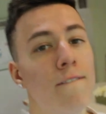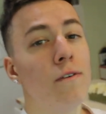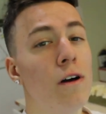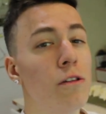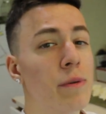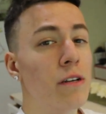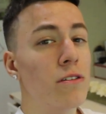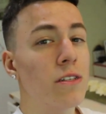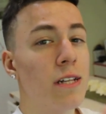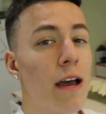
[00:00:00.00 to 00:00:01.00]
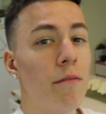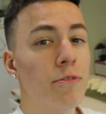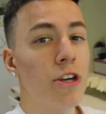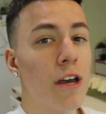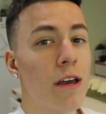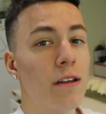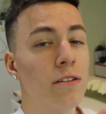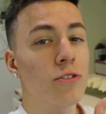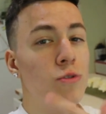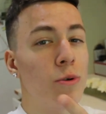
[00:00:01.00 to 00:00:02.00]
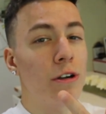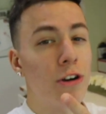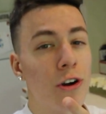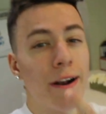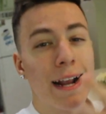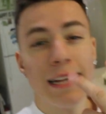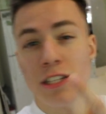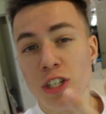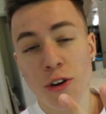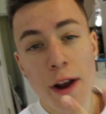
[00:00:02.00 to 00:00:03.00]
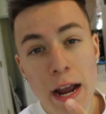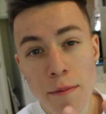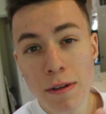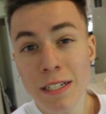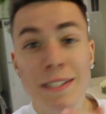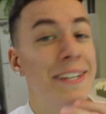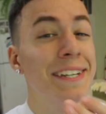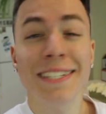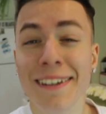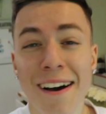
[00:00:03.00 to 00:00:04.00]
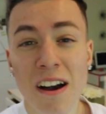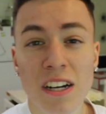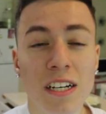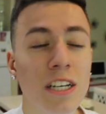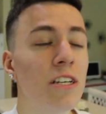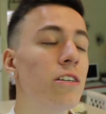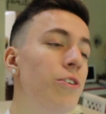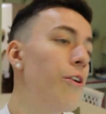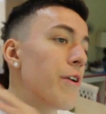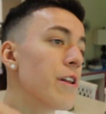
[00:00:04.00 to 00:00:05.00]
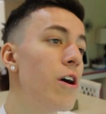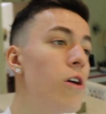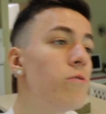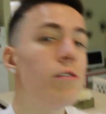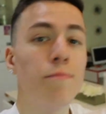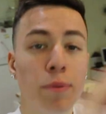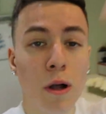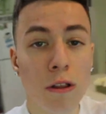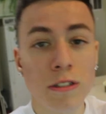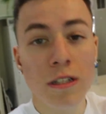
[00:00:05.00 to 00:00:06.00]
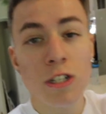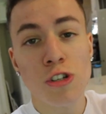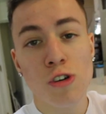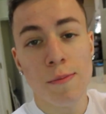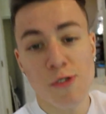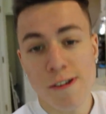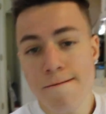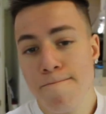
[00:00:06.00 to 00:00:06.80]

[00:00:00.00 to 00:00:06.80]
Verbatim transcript: follow me on Snapchat, Twitter, Instagram, TikTok. You already know. i put all those in the description.